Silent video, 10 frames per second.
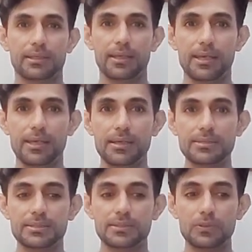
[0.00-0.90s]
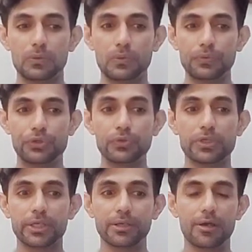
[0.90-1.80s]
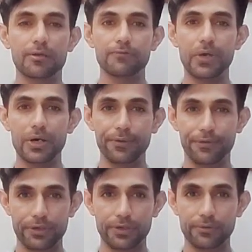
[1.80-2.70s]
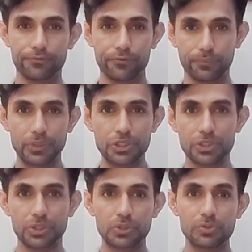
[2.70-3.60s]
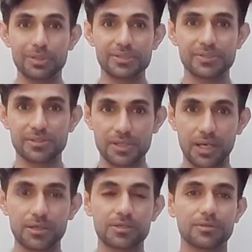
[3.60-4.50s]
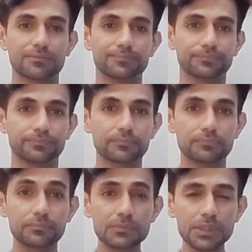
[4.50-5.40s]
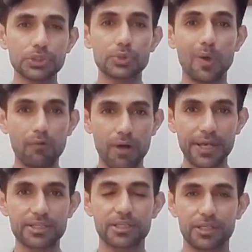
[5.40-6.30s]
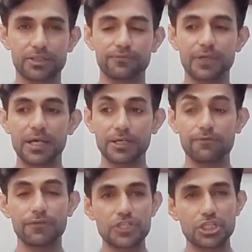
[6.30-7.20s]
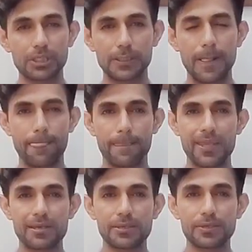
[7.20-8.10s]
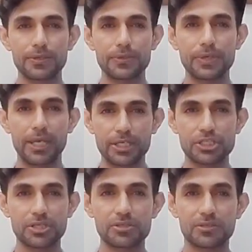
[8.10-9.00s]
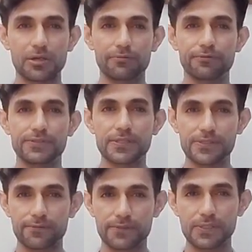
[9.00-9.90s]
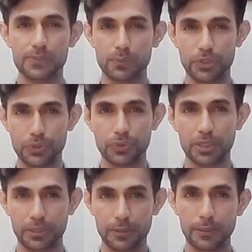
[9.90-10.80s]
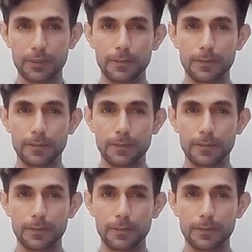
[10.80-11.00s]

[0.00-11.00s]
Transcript: and so you can have all real information to understand, to avoid kind of unofficial agents or visa services where you can